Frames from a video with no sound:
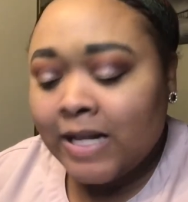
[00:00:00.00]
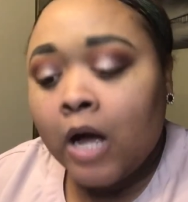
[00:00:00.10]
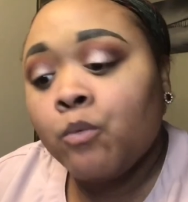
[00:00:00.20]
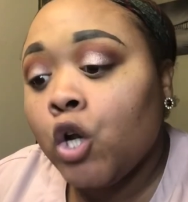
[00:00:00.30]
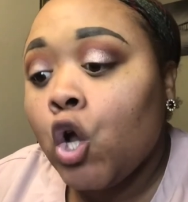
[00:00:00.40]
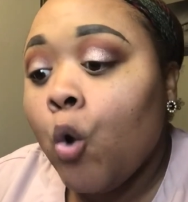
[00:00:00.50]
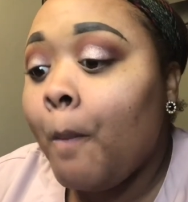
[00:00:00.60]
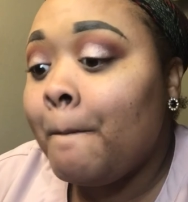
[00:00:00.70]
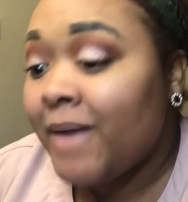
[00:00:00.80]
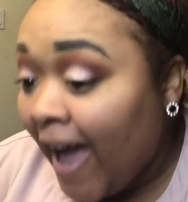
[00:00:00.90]
I want to go
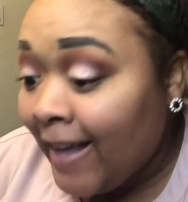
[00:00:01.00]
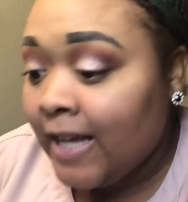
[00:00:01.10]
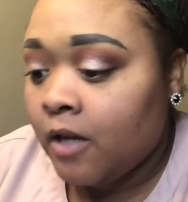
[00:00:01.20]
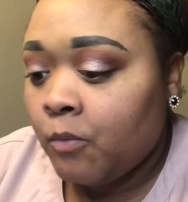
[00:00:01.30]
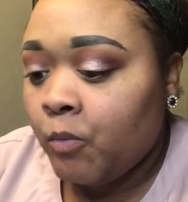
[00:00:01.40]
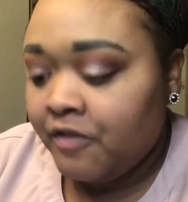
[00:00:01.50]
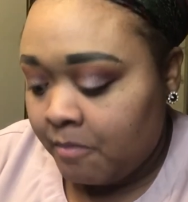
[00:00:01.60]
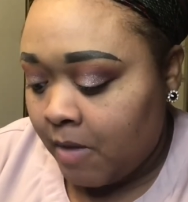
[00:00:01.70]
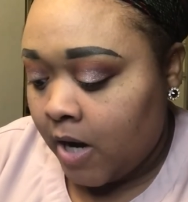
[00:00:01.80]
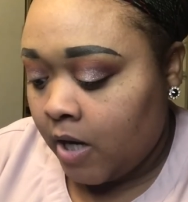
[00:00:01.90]
back in with
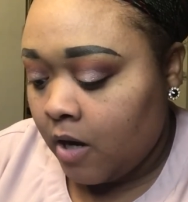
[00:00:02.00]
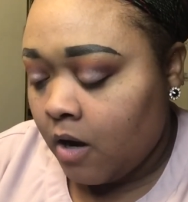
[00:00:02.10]
my